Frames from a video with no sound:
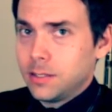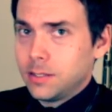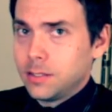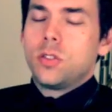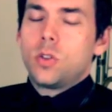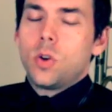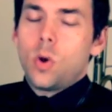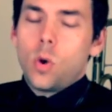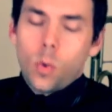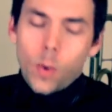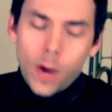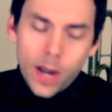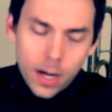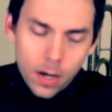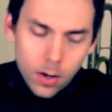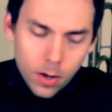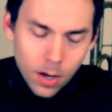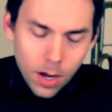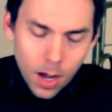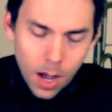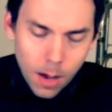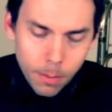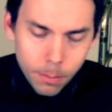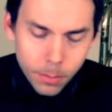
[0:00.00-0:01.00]
So a way to
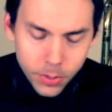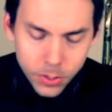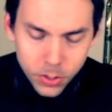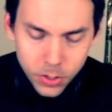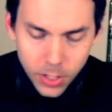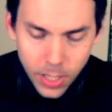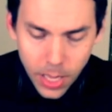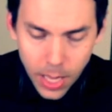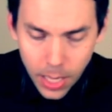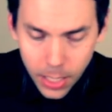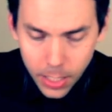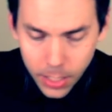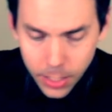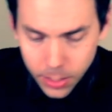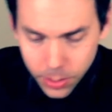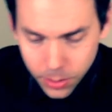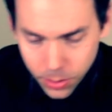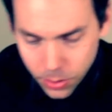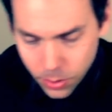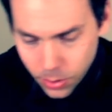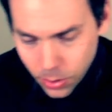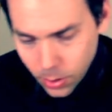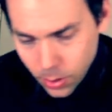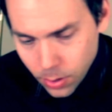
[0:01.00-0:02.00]
accomplish that
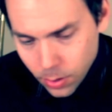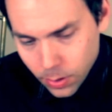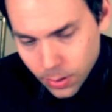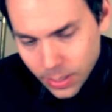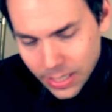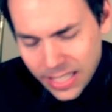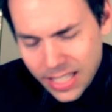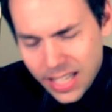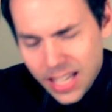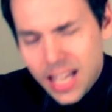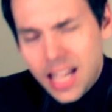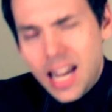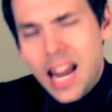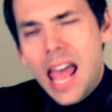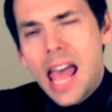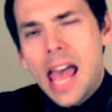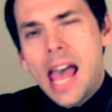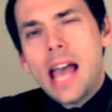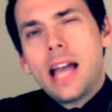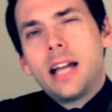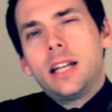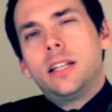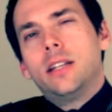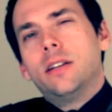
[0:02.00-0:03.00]
is to get
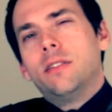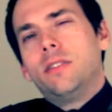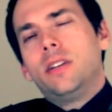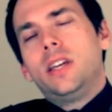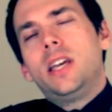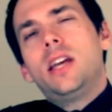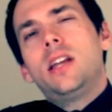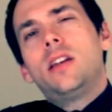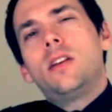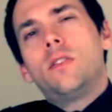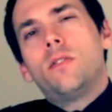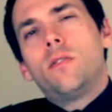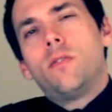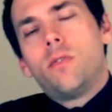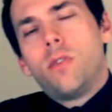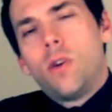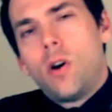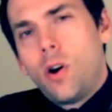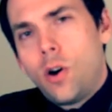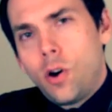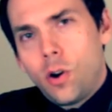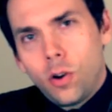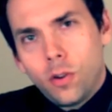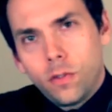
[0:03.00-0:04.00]
active, get
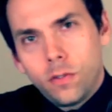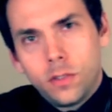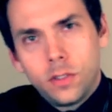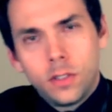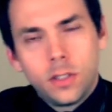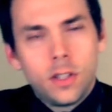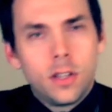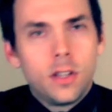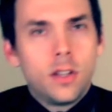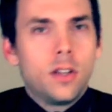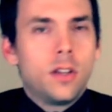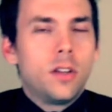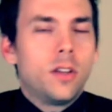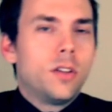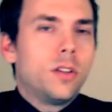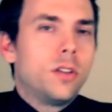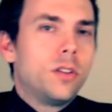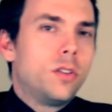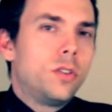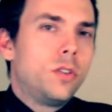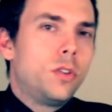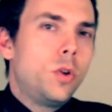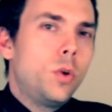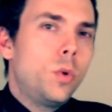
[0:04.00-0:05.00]
involved,
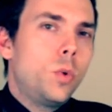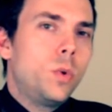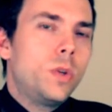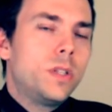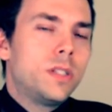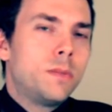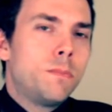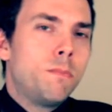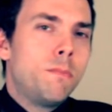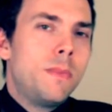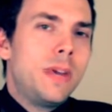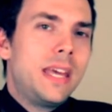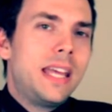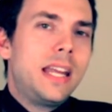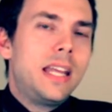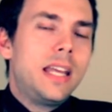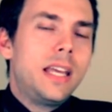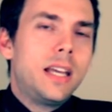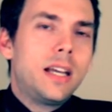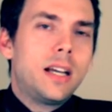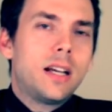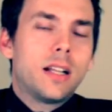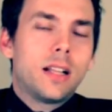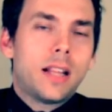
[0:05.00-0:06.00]
do as
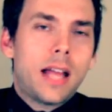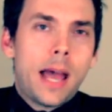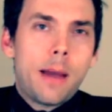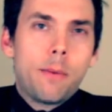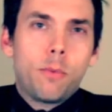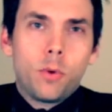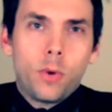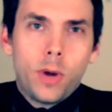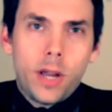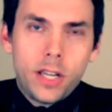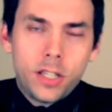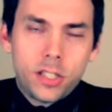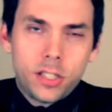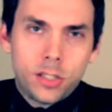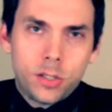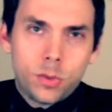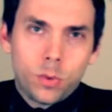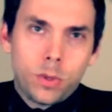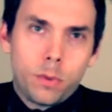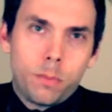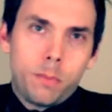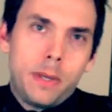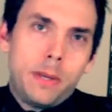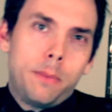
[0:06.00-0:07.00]
many collaborations
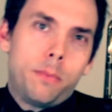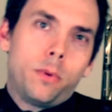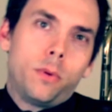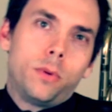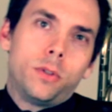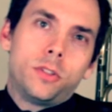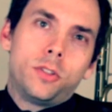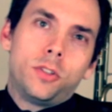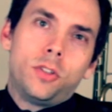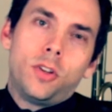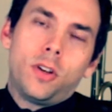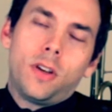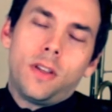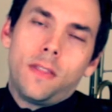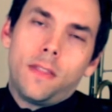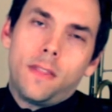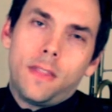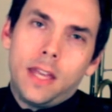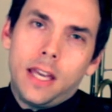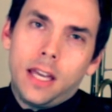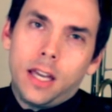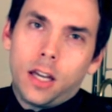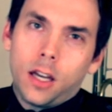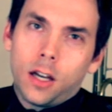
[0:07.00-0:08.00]
with people as you can
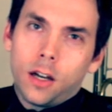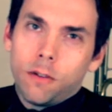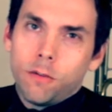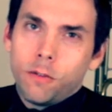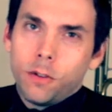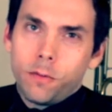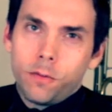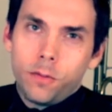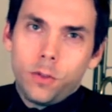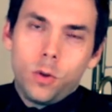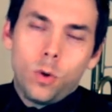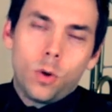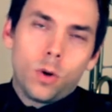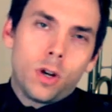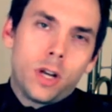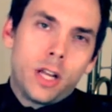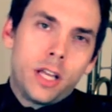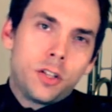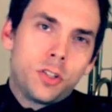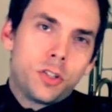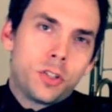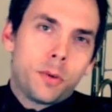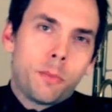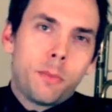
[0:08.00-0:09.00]
think of. If you're an
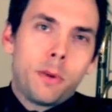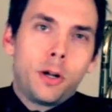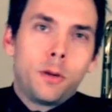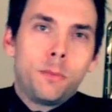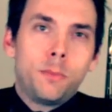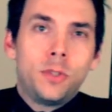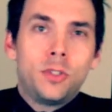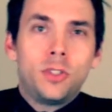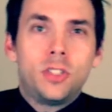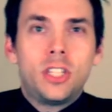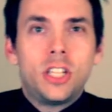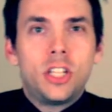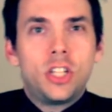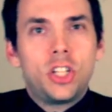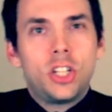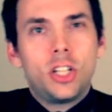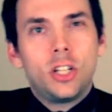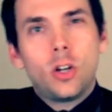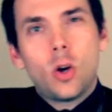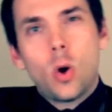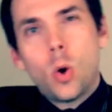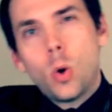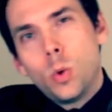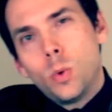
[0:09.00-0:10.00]
instrumental
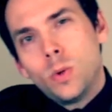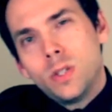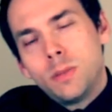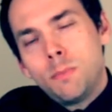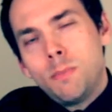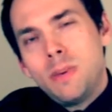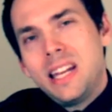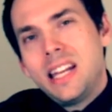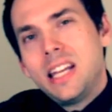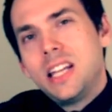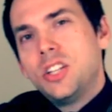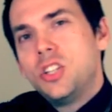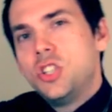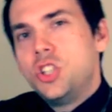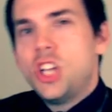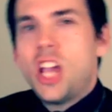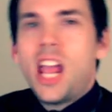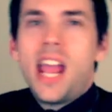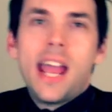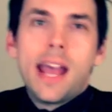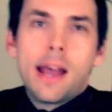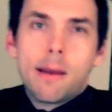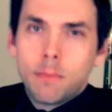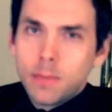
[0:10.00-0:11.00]
musician, go to as many
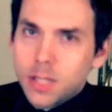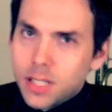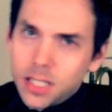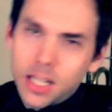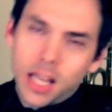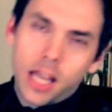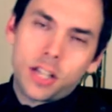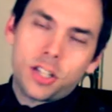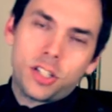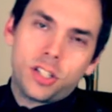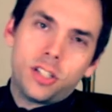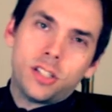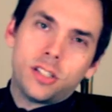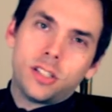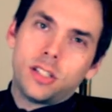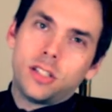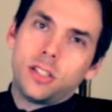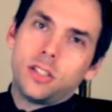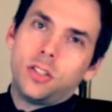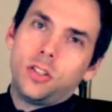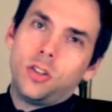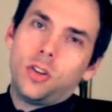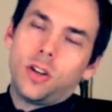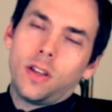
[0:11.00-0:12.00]
jam sessions
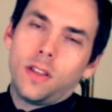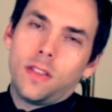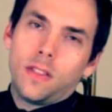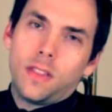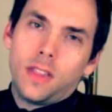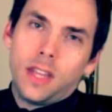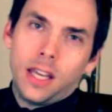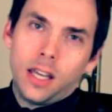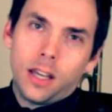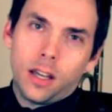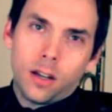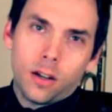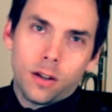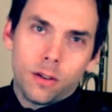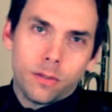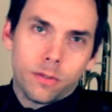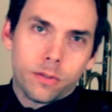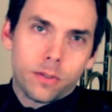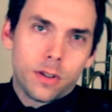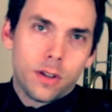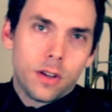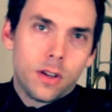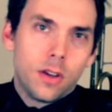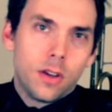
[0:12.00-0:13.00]
as you can think
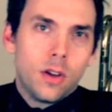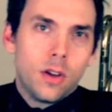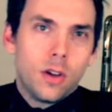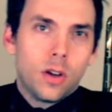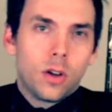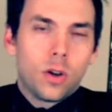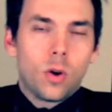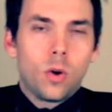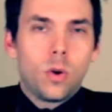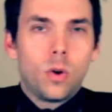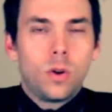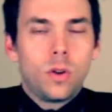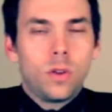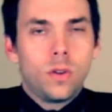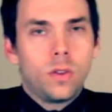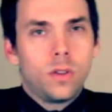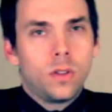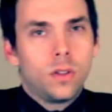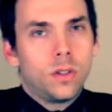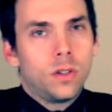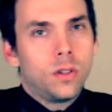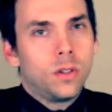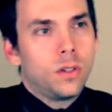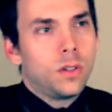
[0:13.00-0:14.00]
of. Go to
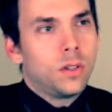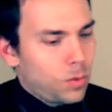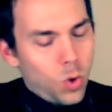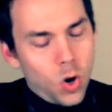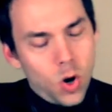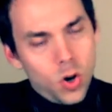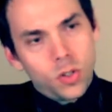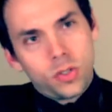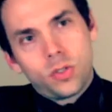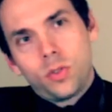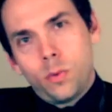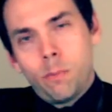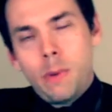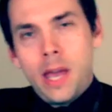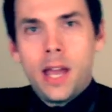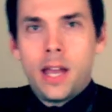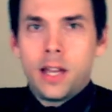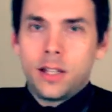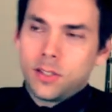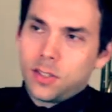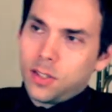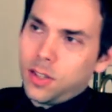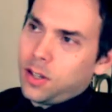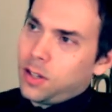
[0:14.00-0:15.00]
the rehearsal
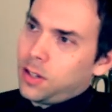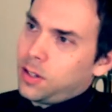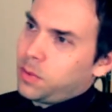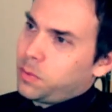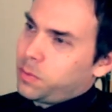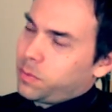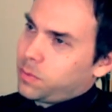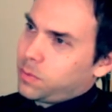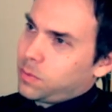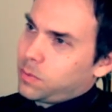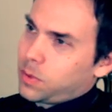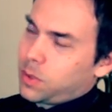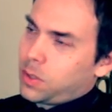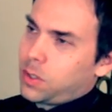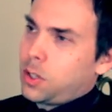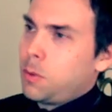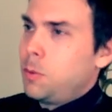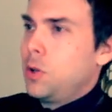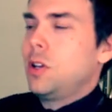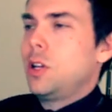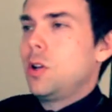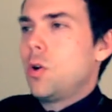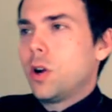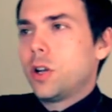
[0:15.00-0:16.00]
bands, the
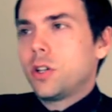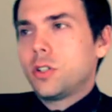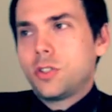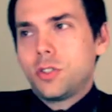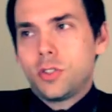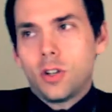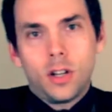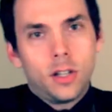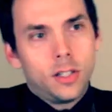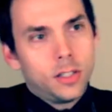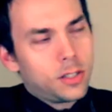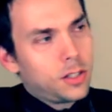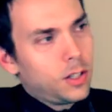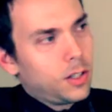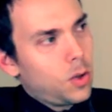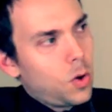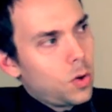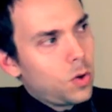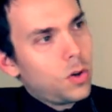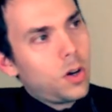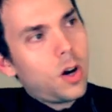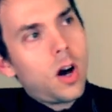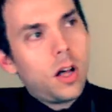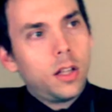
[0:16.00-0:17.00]
community orchestras, the
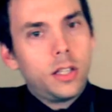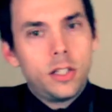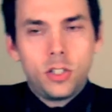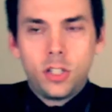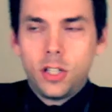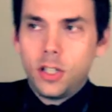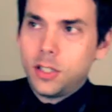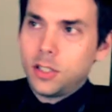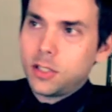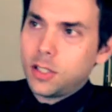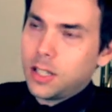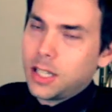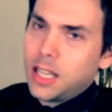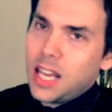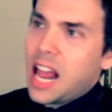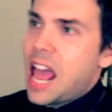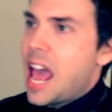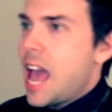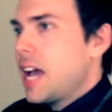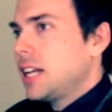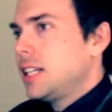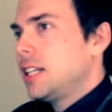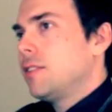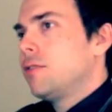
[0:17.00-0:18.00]
local colleges. Get
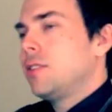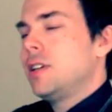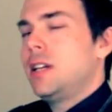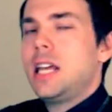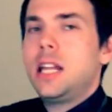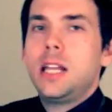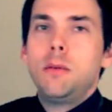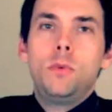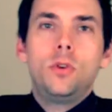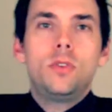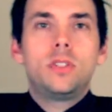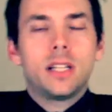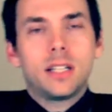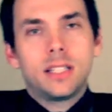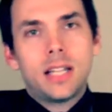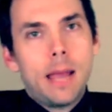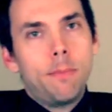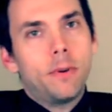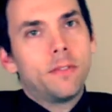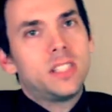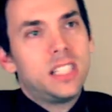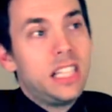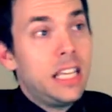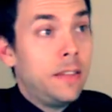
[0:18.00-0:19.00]
active in any music
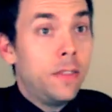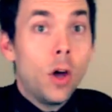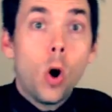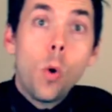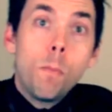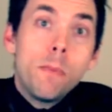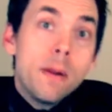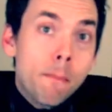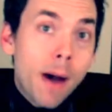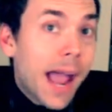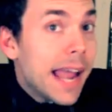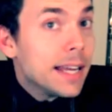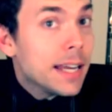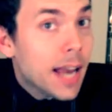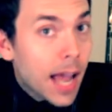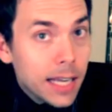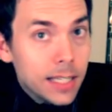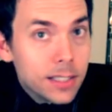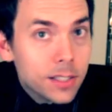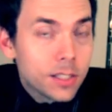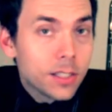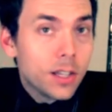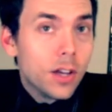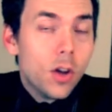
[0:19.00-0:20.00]
type of scene, the open mic
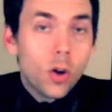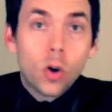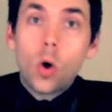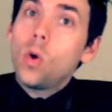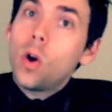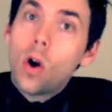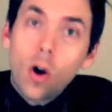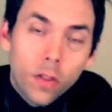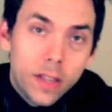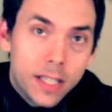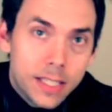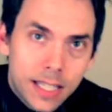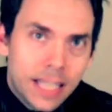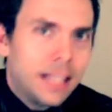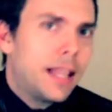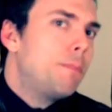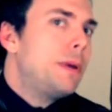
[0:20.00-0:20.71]
nights. Go to all these things.